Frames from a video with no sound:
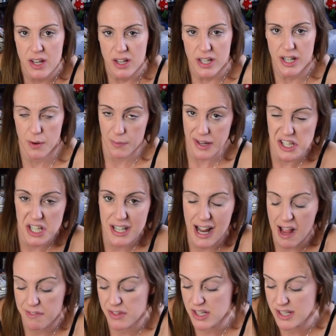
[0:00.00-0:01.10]
you know, I guess you're going
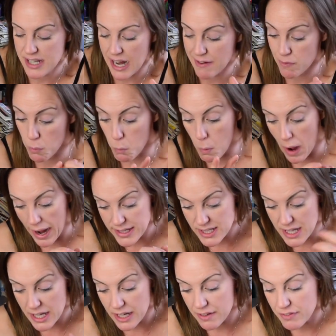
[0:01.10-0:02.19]
to have to save
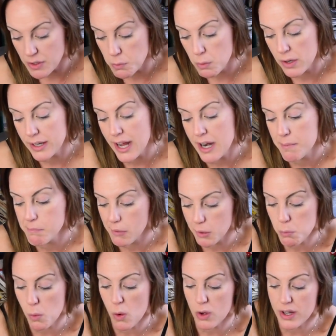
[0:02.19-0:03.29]
wisely if you want a kind of
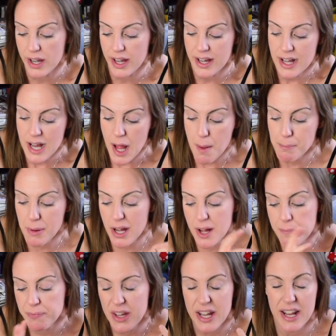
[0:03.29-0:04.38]
Moonwalker,
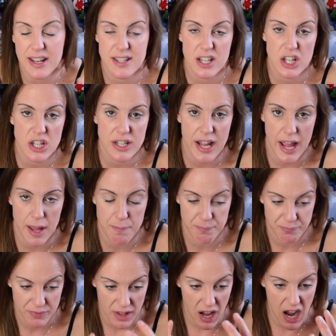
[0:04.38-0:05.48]
but it's a good game.
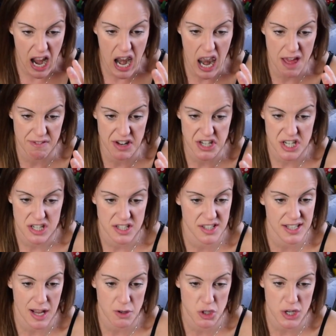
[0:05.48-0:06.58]
I love it.
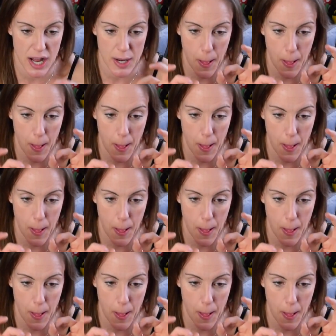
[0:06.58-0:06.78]
Soundtrack,